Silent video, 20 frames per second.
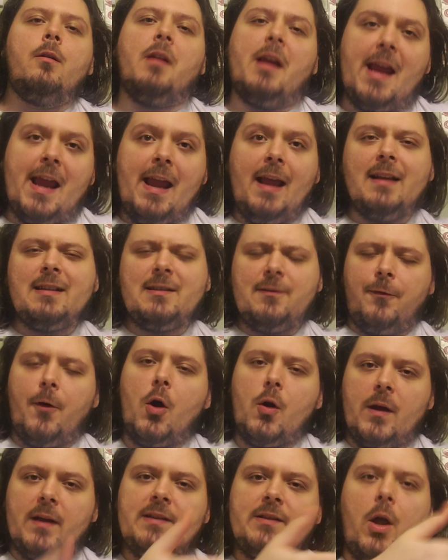is
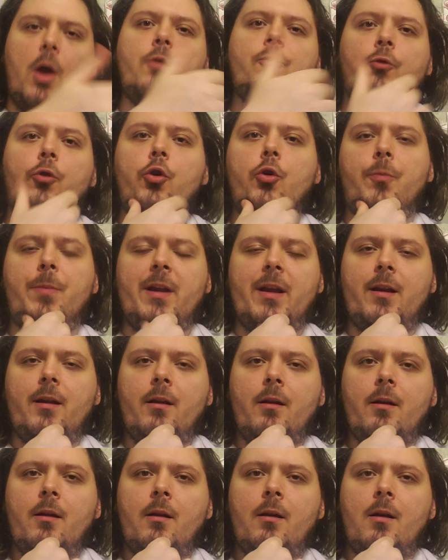focused on Ruby,